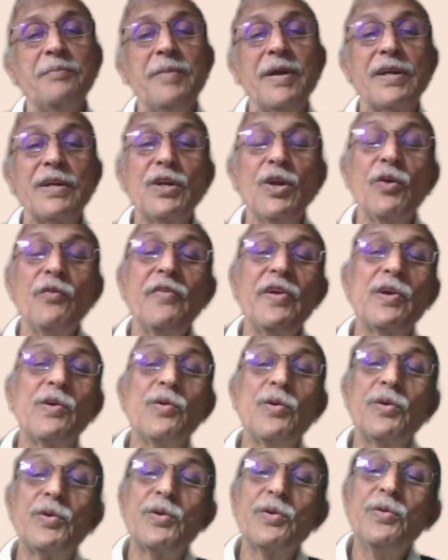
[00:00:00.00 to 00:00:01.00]
but now we
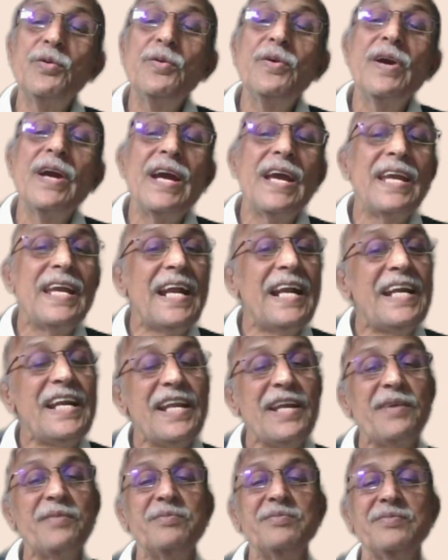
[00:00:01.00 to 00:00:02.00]
go to
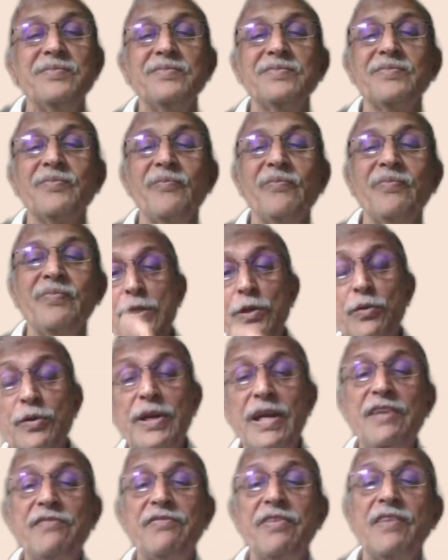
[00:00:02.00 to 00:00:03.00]
ATM. No
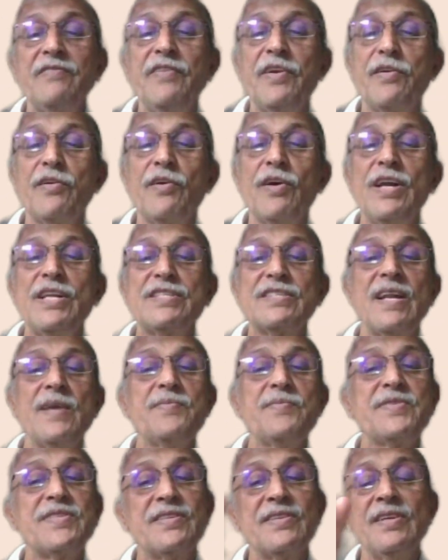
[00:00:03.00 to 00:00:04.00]
need for withdrawal
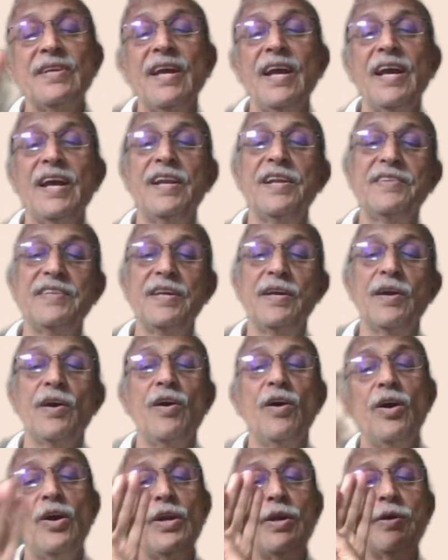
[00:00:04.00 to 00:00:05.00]
slips, anything.
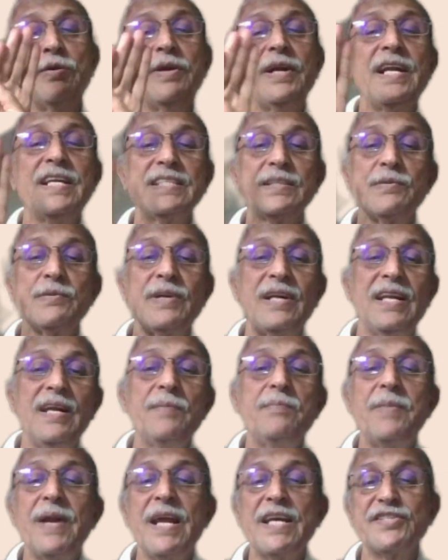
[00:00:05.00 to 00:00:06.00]
All you need is only
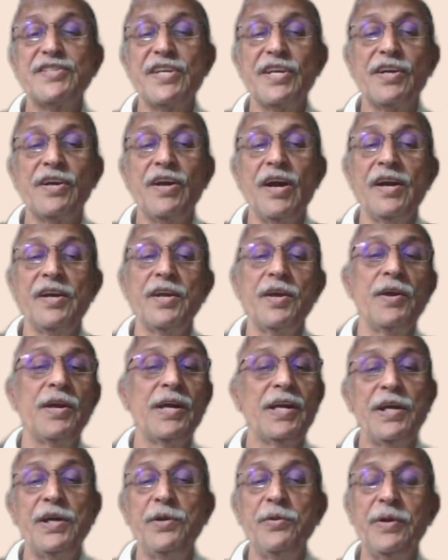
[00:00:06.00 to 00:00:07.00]
a plastic card.
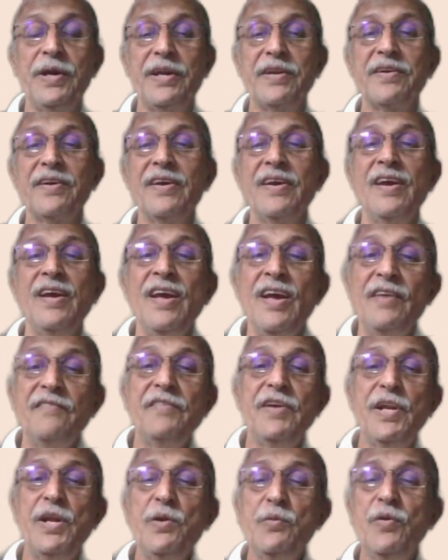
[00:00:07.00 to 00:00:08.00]
You can do it.
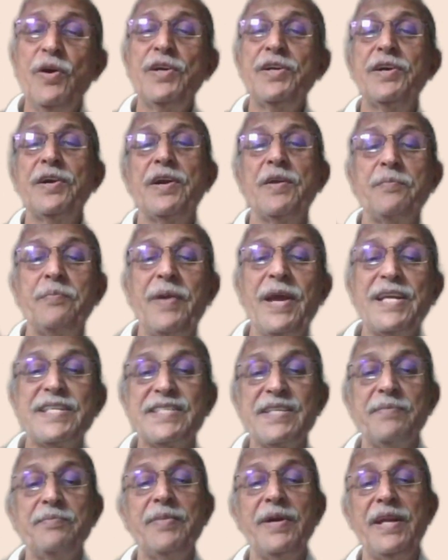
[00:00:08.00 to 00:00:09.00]
When you wanted to pay
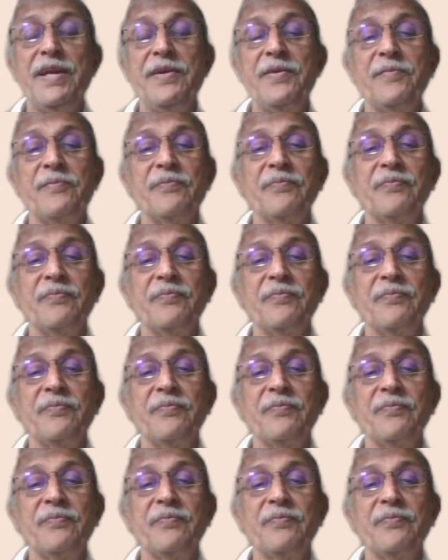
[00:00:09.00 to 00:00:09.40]
somebody,